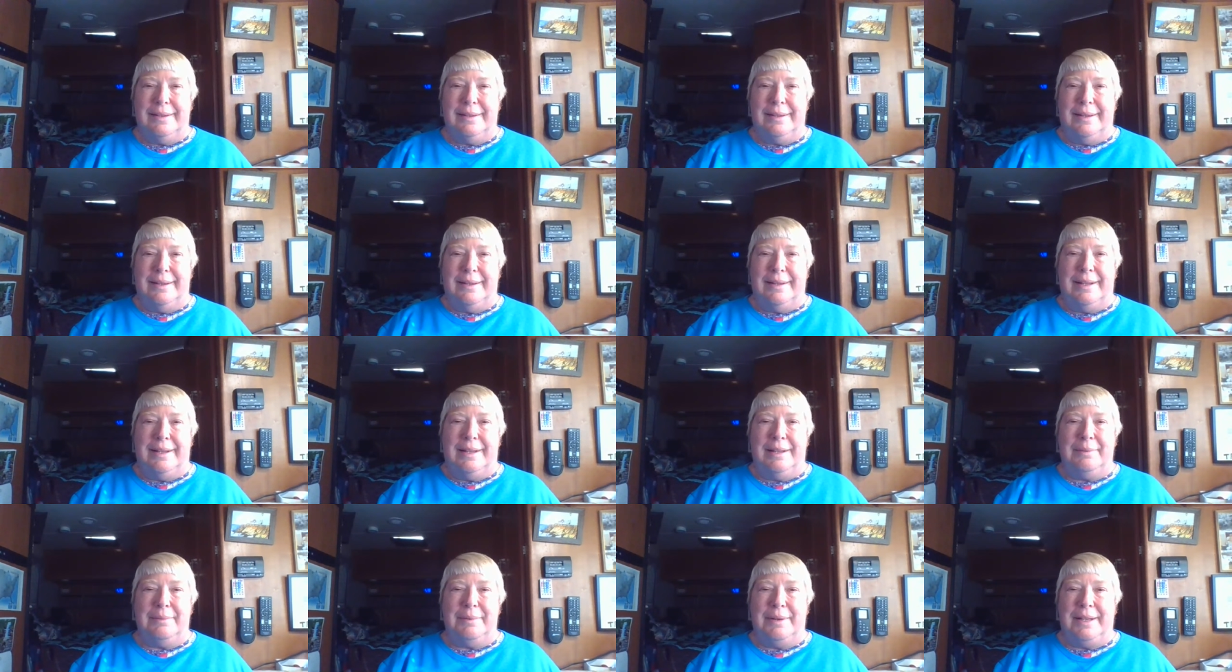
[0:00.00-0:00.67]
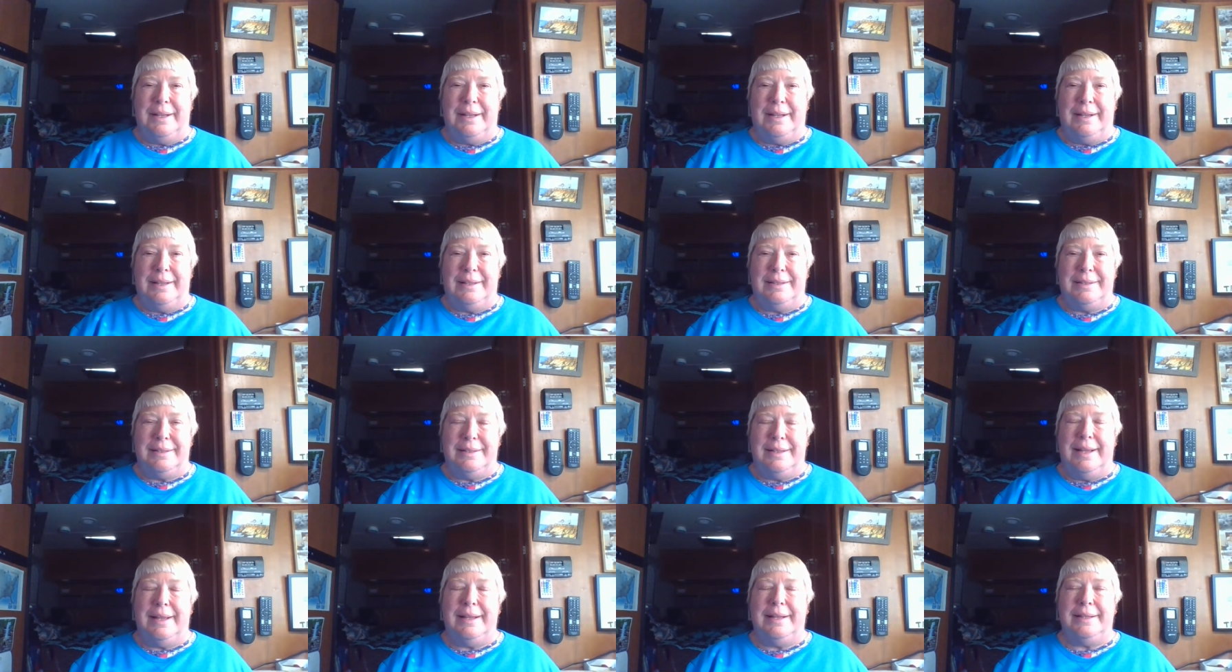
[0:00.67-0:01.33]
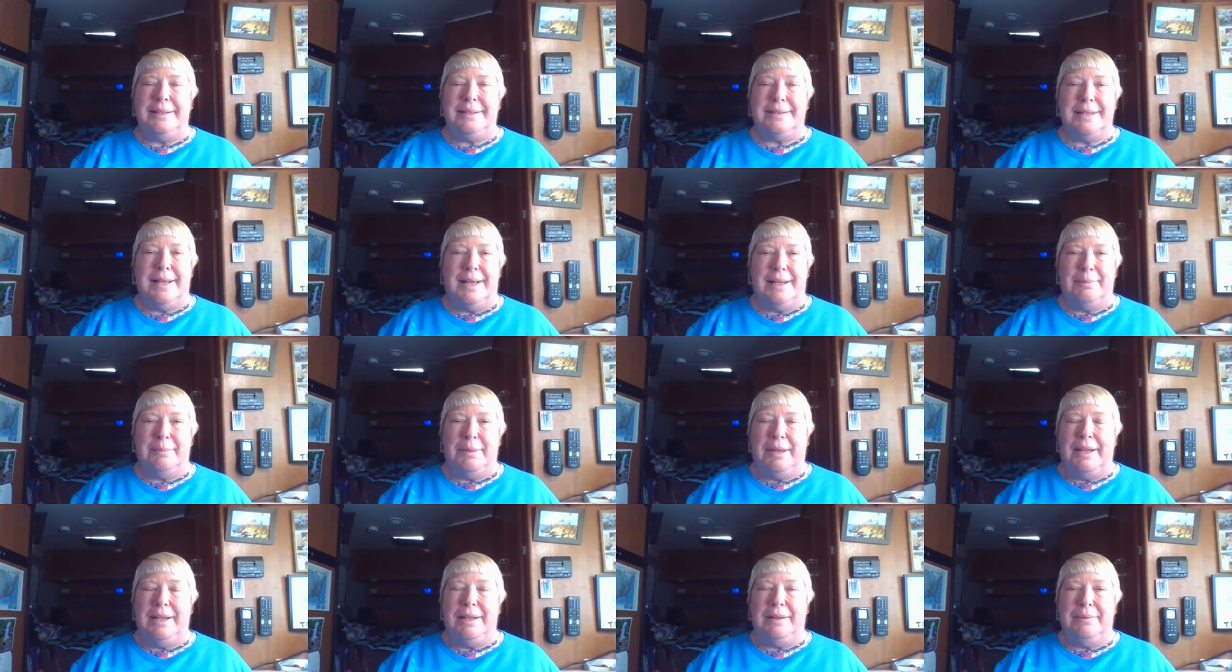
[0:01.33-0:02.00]
And
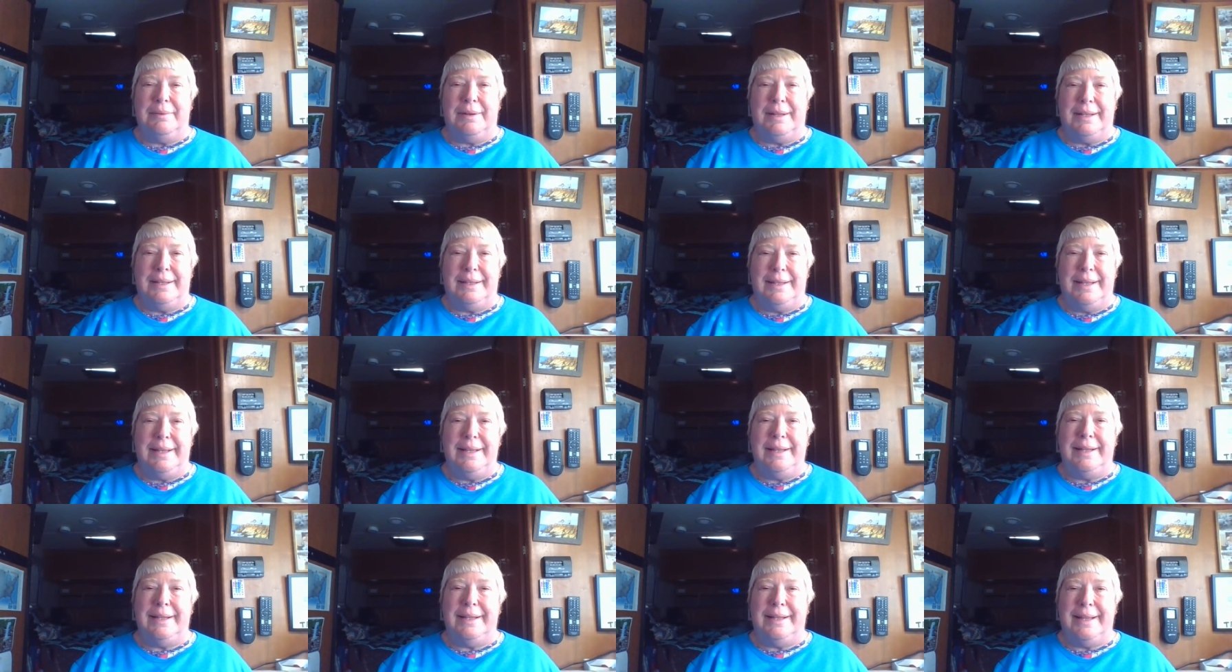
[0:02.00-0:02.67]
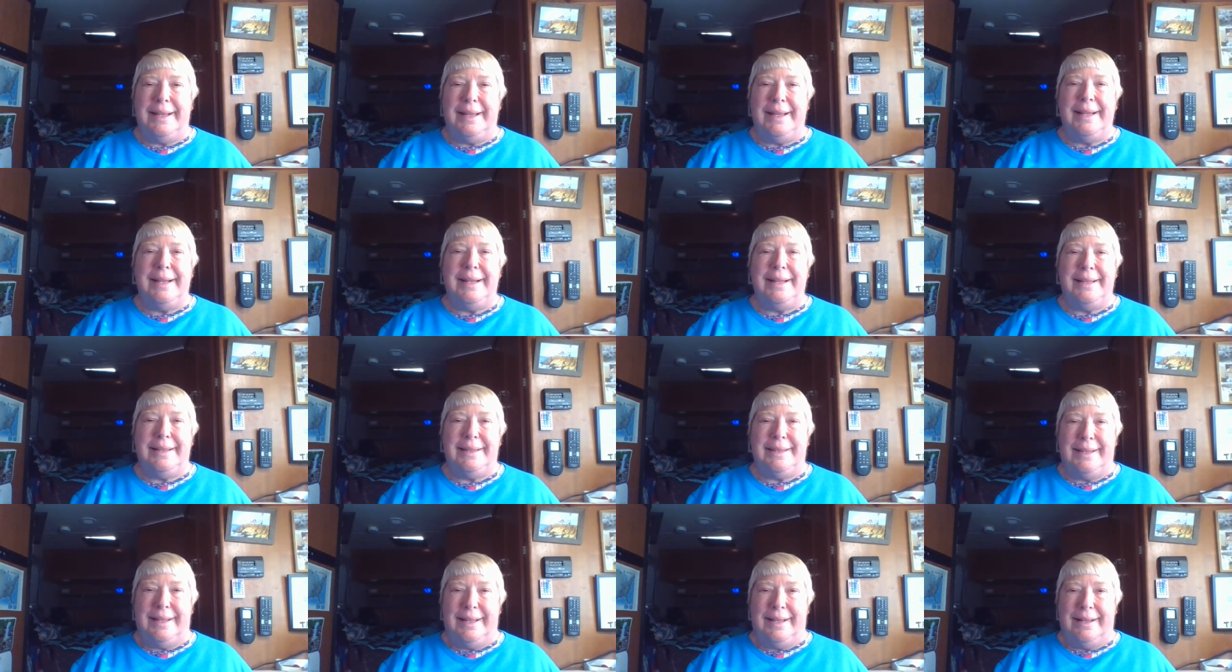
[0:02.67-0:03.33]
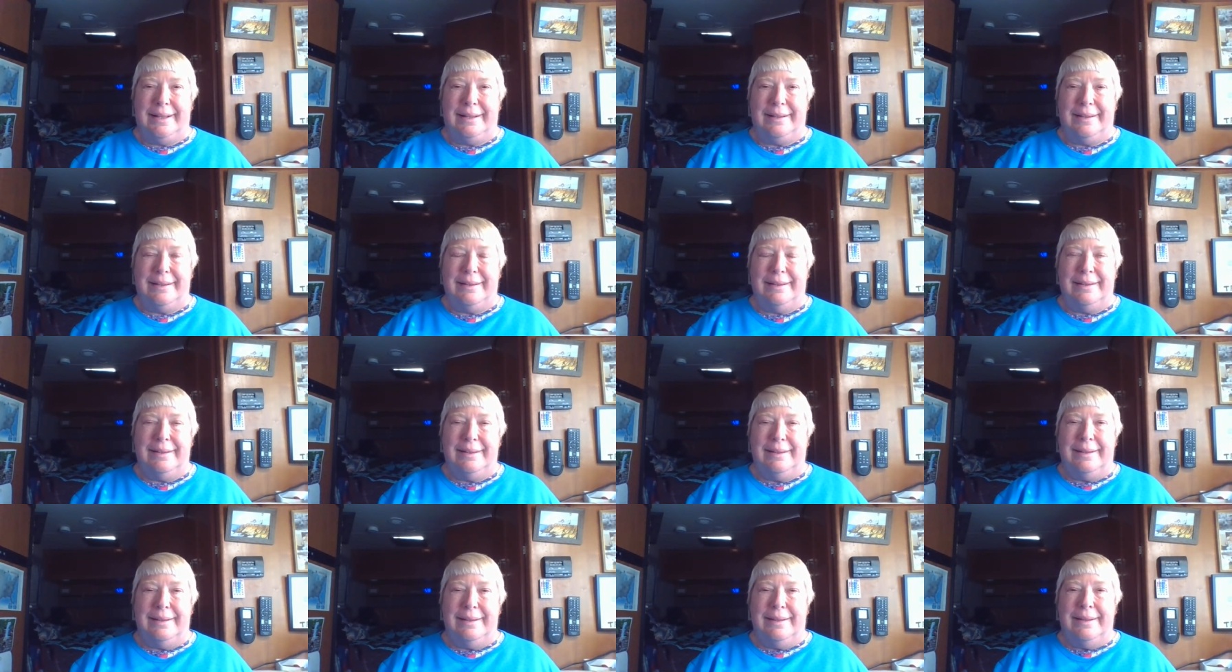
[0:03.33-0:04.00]
anytime anyone needed anything,
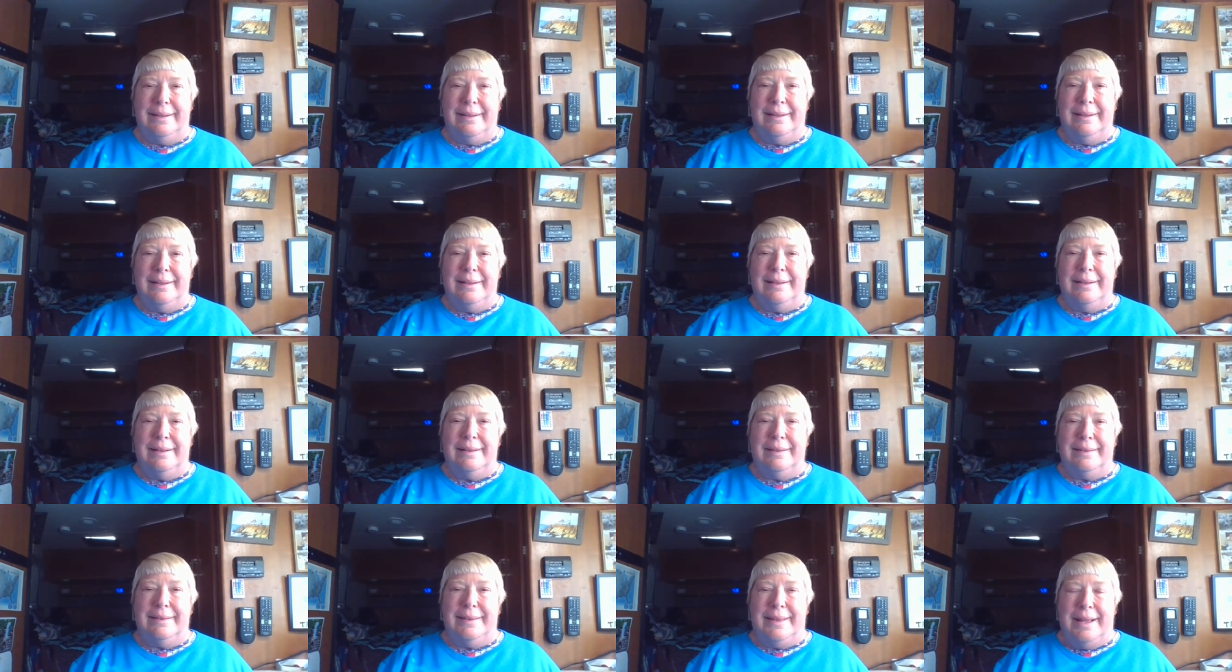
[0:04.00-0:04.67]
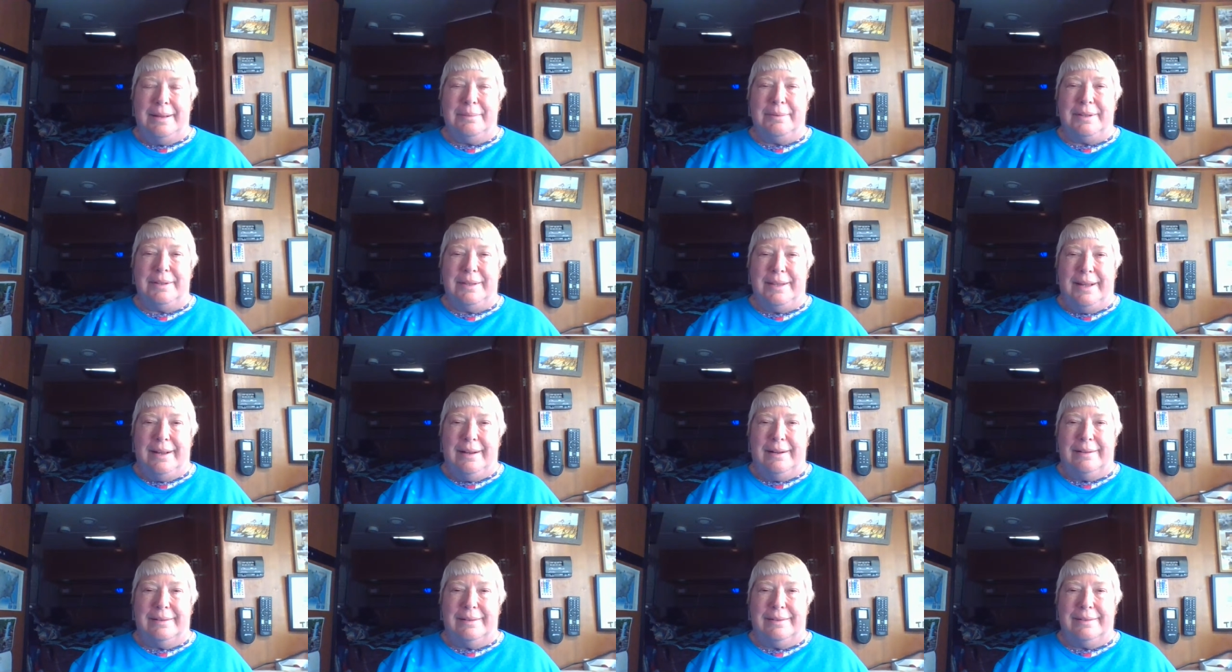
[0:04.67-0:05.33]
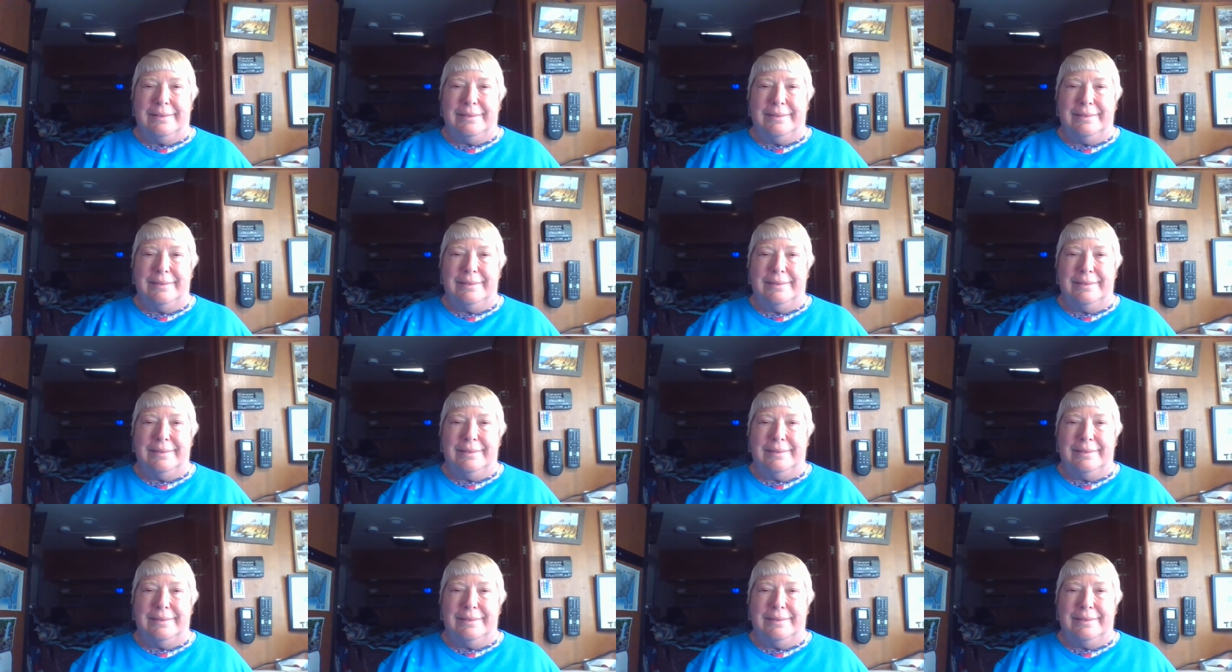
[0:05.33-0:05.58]
they were there.